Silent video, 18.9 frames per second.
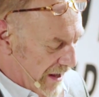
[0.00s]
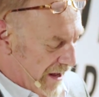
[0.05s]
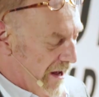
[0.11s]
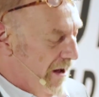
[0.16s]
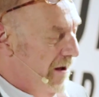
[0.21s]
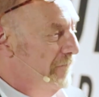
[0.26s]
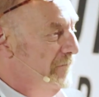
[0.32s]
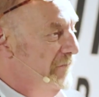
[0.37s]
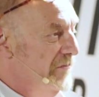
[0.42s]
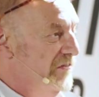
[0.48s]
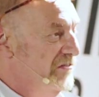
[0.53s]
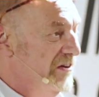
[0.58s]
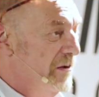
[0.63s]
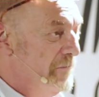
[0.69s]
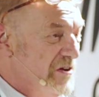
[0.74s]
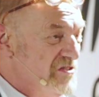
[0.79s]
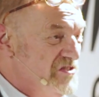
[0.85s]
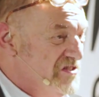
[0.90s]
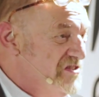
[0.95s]

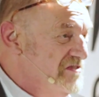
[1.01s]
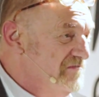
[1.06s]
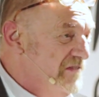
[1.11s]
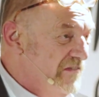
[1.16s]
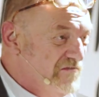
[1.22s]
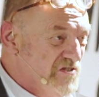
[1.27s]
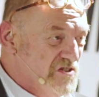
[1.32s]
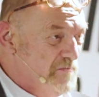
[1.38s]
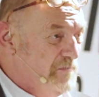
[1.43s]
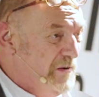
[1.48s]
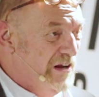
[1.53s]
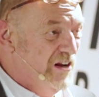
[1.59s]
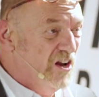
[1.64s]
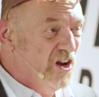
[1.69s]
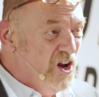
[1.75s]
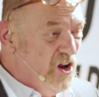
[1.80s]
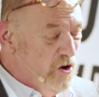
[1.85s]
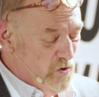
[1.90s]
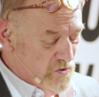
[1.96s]
Some have just
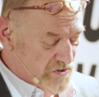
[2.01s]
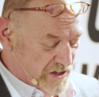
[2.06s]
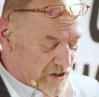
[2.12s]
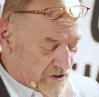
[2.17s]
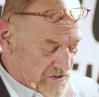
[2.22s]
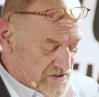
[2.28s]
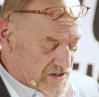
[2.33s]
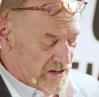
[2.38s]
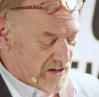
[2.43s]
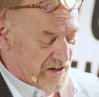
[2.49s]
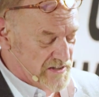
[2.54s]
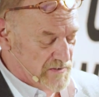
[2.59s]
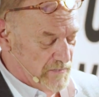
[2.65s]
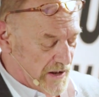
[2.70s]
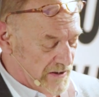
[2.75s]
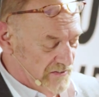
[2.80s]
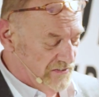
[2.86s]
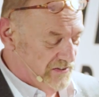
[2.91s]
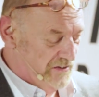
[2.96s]
been ludicrously
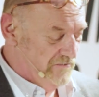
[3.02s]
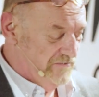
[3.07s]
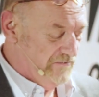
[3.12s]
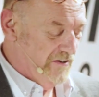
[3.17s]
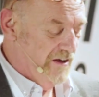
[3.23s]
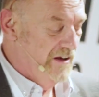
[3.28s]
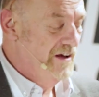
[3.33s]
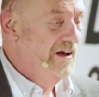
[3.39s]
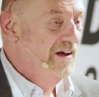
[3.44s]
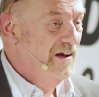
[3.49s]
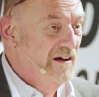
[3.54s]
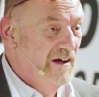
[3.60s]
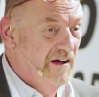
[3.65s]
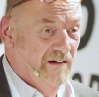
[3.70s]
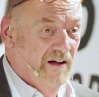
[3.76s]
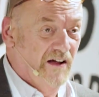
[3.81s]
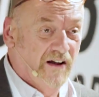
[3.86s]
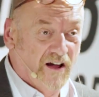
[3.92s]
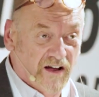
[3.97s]
expensive,
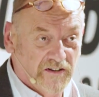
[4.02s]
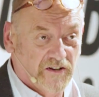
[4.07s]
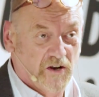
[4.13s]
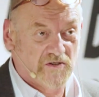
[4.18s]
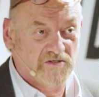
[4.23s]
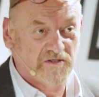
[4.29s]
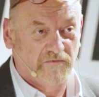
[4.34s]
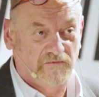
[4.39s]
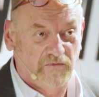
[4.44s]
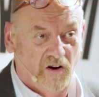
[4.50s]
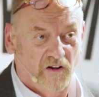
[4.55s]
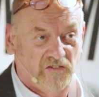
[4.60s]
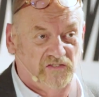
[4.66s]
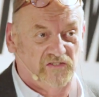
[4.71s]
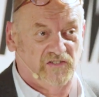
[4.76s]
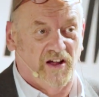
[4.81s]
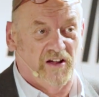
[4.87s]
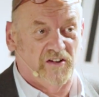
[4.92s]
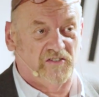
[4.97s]
and I'd go so far as
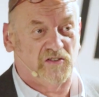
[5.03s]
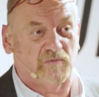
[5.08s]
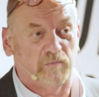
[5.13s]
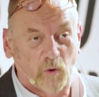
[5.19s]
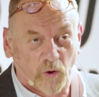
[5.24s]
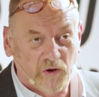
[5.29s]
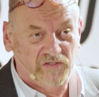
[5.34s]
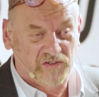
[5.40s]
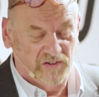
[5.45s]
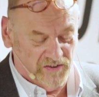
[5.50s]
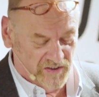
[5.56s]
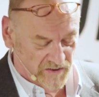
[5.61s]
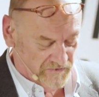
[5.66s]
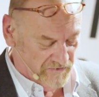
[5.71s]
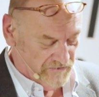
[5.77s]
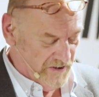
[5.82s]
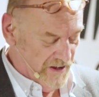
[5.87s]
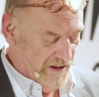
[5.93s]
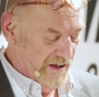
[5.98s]
to say
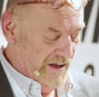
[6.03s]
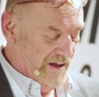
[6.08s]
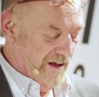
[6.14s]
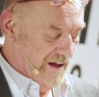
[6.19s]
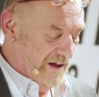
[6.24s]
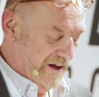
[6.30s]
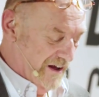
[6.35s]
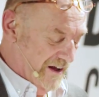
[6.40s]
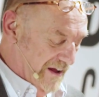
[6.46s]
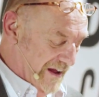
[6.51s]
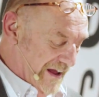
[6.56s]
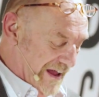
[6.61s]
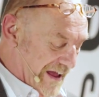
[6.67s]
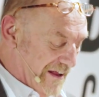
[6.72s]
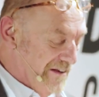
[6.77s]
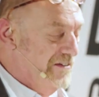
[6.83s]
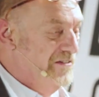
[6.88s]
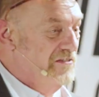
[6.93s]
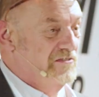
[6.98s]
exploitative.
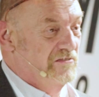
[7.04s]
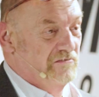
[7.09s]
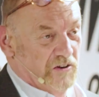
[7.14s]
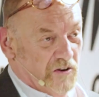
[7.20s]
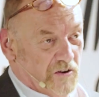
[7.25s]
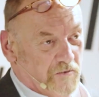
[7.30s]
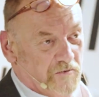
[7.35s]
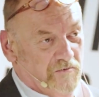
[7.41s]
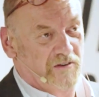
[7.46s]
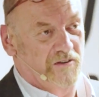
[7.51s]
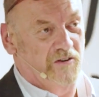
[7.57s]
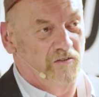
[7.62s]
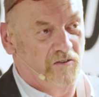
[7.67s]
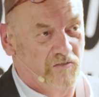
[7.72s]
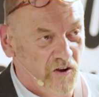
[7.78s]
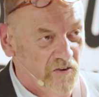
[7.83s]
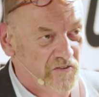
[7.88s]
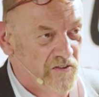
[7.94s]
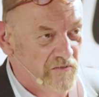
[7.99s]
And you know, a
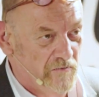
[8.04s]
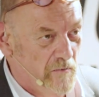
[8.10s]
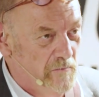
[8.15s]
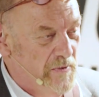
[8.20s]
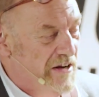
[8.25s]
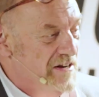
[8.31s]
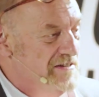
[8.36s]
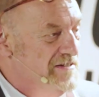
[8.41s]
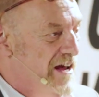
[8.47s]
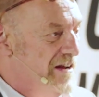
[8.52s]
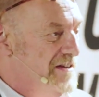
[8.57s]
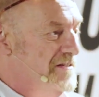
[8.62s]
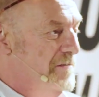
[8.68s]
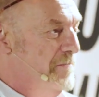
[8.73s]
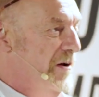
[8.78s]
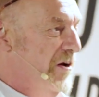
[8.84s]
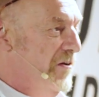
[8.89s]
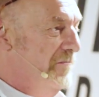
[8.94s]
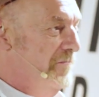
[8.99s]
lot of them have been
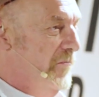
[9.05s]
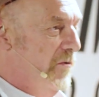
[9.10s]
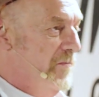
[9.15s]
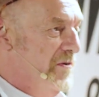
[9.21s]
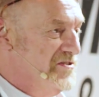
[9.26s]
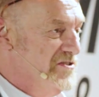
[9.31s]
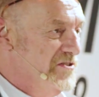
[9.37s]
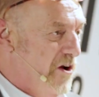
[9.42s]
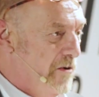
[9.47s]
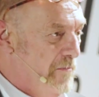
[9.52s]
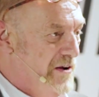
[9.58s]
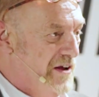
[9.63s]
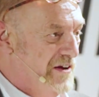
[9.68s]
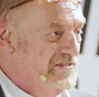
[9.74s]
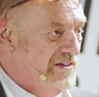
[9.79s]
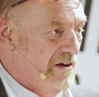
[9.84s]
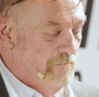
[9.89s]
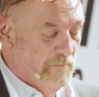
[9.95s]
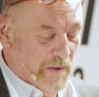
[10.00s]
attended by almost nobody
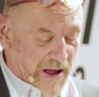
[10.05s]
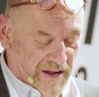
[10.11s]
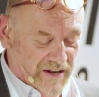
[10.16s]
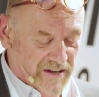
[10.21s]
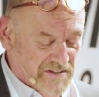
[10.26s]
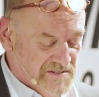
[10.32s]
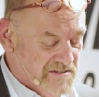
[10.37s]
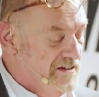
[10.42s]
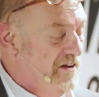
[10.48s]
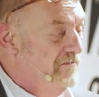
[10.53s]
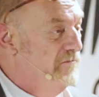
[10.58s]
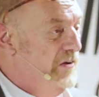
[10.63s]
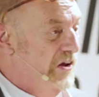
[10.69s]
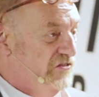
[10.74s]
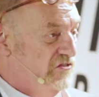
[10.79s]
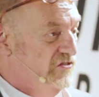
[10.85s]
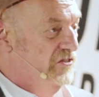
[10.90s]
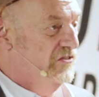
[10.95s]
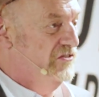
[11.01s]
except bankers and
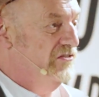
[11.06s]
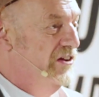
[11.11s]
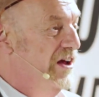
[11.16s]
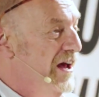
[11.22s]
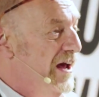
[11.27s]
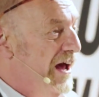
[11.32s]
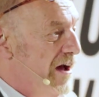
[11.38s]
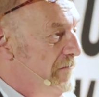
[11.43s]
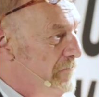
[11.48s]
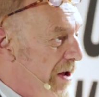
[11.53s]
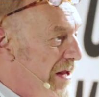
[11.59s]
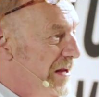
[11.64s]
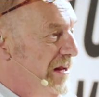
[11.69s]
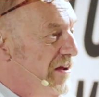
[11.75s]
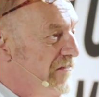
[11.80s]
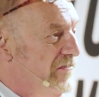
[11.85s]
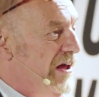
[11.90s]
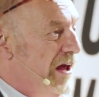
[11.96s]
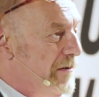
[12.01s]
investors, and
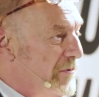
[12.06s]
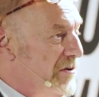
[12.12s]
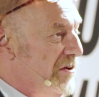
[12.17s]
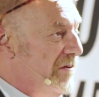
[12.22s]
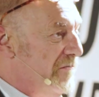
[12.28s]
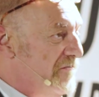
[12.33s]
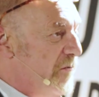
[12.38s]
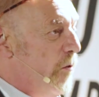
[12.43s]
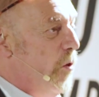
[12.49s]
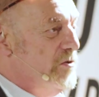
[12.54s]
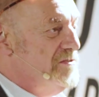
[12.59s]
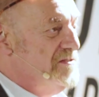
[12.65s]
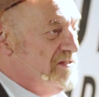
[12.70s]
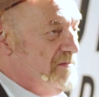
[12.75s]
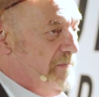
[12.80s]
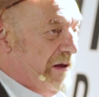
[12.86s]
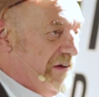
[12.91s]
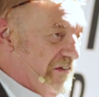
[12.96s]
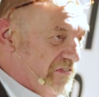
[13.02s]
many of them can afford to
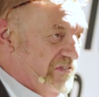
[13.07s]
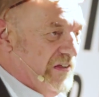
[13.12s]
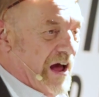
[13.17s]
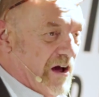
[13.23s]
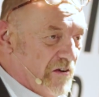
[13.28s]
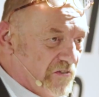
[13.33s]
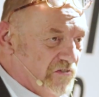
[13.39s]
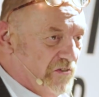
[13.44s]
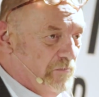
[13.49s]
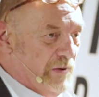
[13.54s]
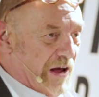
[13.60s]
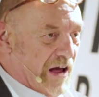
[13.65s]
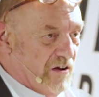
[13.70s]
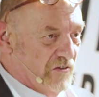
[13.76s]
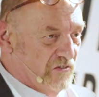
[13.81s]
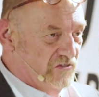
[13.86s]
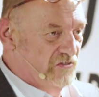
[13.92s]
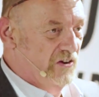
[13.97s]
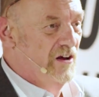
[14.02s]
spend
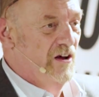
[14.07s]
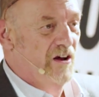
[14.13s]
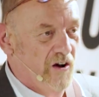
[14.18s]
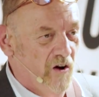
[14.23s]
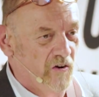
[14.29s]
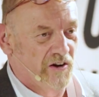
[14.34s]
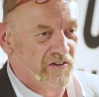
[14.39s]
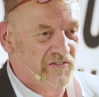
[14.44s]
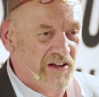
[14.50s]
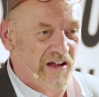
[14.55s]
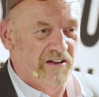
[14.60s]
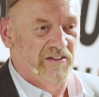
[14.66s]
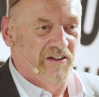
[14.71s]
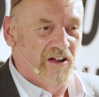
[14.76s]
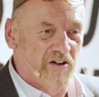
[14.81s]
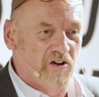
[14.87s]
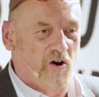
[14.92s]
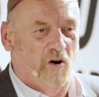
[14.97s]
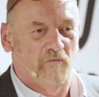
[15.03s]
£1,000 on
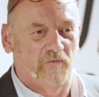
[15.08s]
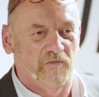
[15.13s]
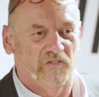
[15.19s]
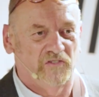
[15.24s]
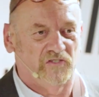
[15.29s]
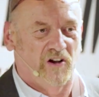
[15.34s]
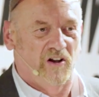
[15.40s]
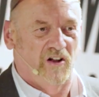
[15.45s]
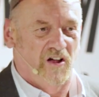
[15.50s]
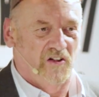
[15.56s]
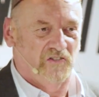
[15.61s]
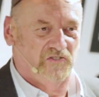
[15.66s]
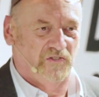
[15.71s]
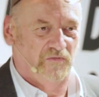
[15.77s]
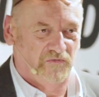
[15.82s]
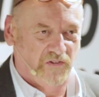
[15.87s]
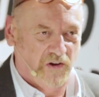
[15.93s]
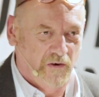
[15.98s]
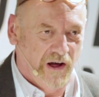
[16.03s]
attending a conference that lasts
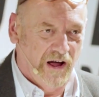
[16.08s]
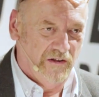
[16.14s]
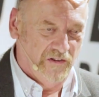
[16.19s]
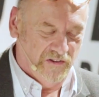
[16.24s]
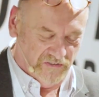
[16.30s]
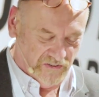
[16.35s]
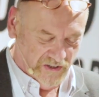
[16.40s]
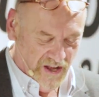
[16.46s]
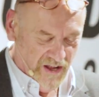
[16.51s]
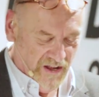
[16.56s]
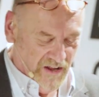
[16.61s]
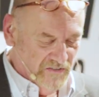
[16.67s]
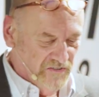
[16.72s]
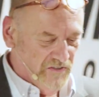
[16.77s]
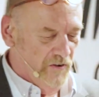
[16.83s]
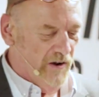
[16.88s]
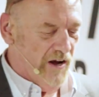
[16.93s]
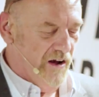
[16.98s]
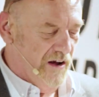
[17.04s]
a few hours.
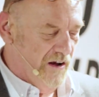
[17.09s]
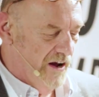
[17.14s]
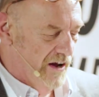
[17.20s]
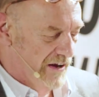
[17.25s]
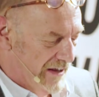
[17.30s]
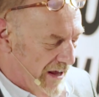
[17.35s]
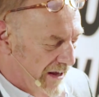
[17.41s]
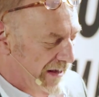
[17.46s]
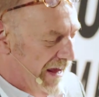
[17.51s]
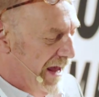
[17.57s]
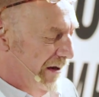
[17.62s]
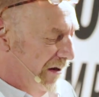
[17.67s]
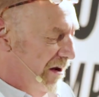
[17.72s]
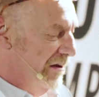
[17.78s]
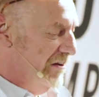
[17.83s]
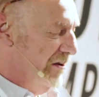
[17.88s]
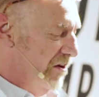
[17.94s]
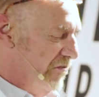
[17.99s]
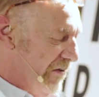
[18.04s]
So again,
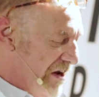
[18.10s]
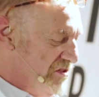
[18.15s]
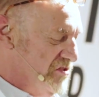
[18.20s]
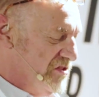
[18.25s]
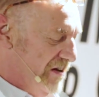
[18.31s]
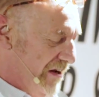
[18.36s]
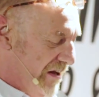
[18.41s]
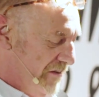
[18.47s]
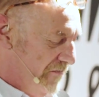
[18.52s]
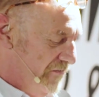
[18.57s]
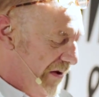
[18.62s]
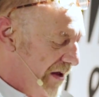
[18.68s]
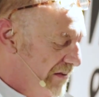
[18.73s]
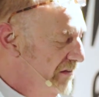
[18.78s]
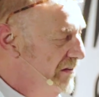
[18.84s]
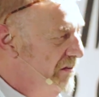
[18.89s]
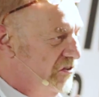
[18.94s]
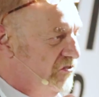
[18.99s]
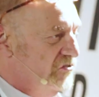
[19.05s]
I congratulate the fact
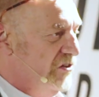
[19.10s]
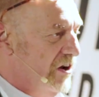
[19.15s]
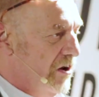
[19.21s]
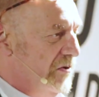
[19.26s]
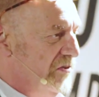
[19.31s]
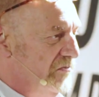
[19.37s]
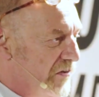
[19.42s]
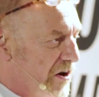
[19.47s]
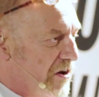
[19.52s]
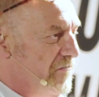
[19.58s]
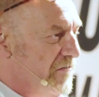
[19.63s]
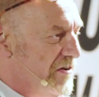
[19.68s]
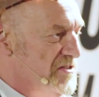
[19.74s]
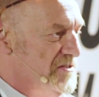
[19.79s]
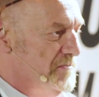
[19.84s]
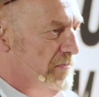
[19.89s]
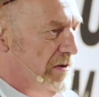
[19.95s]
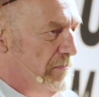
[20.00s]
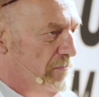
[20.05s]
that this show is very
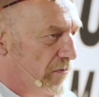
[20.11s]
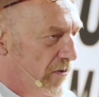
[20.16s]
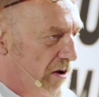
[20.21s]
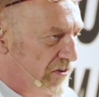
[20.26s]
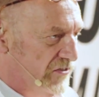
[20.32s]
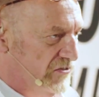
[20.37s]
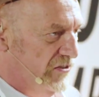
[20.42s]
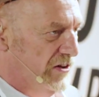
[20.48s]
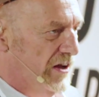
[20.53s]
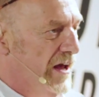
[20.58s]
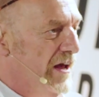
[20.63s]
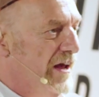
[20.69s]
reasonably priced.